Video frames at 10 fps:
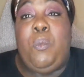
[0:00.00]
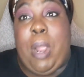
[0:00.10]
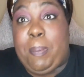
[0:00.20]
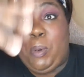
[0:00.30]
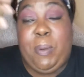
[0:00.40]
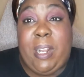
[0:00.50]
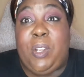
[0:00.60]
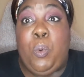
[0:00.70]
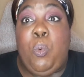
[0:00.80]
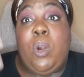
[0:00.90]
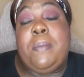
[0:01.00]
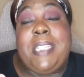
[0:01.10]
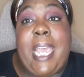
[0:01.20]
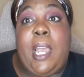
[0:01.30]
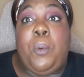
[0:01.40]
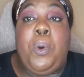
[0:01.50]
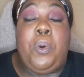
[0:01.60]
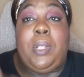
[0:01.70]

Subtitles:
wrap it around a warm towel,